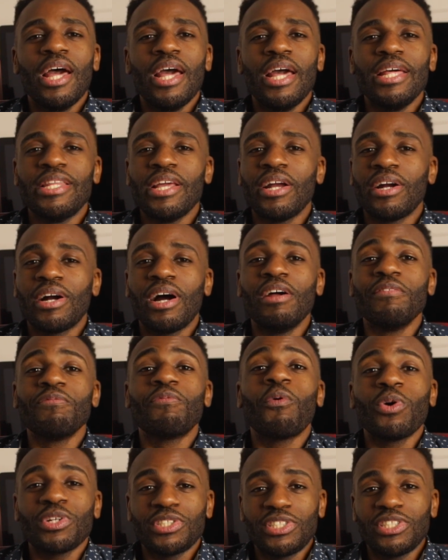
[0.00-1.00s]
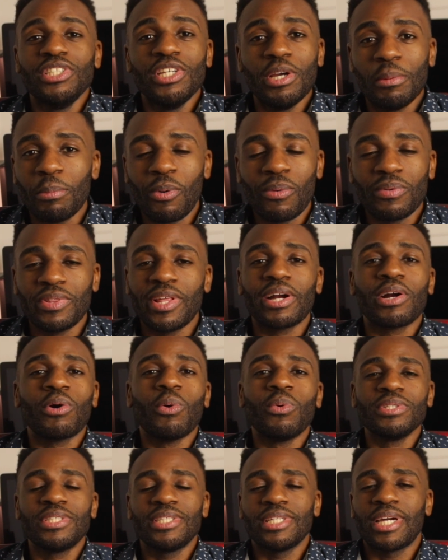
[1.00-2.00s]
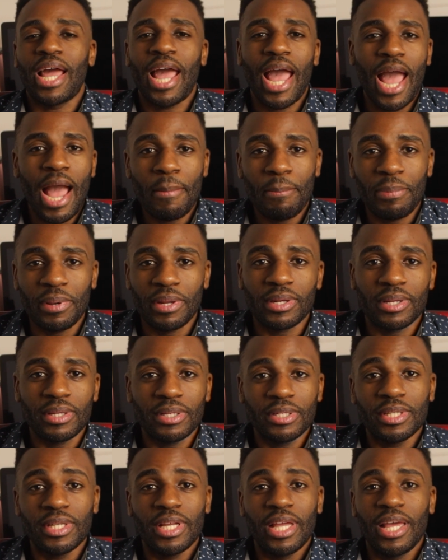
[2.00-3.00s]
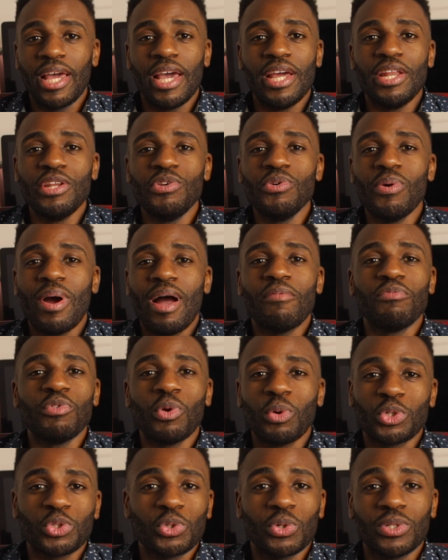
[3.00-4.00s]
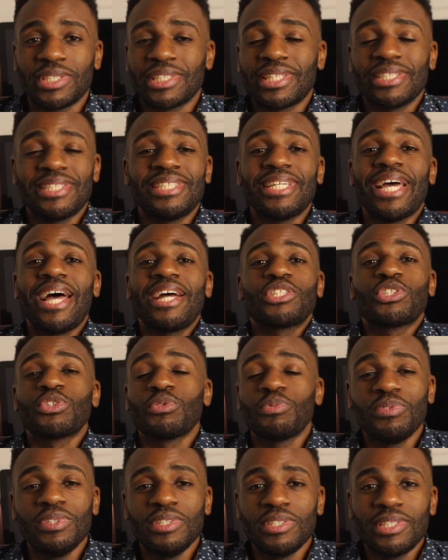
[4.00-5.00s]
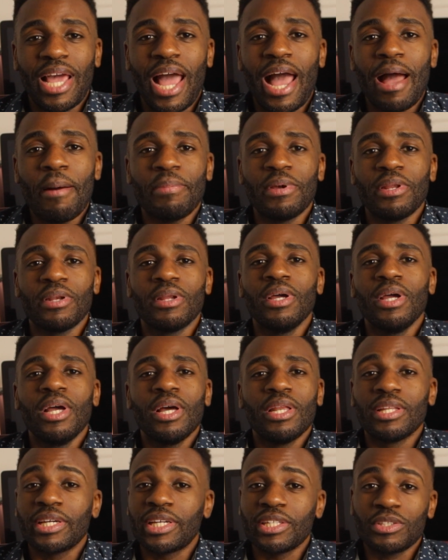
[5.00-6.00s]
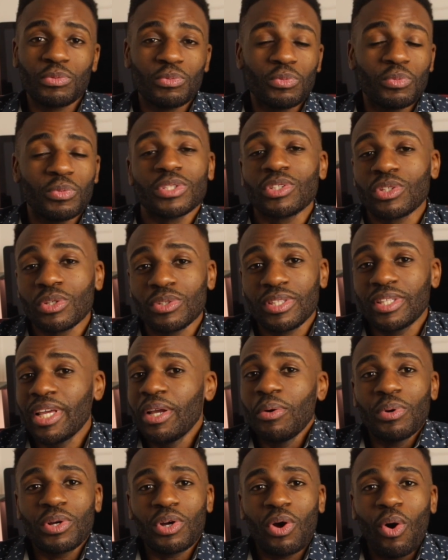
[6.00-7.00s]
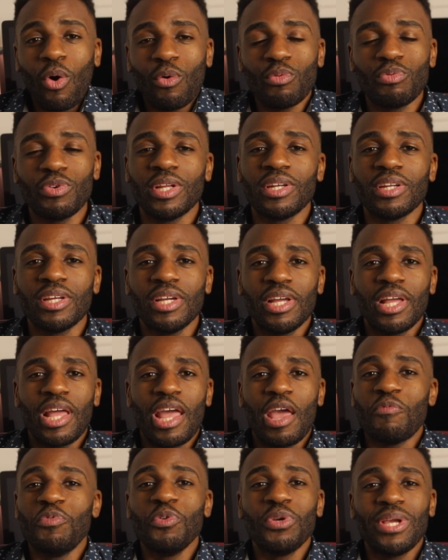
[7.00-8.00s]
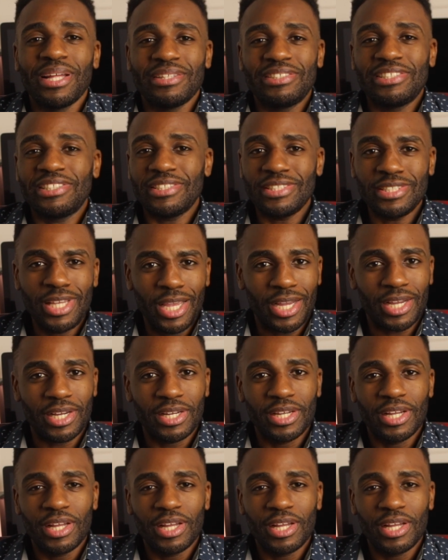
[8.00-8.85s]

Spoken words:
they're unforeseeable. They're going to happen, and you have no choice. Catastrophes happen. Look at with the thing with COVID. If you get sick,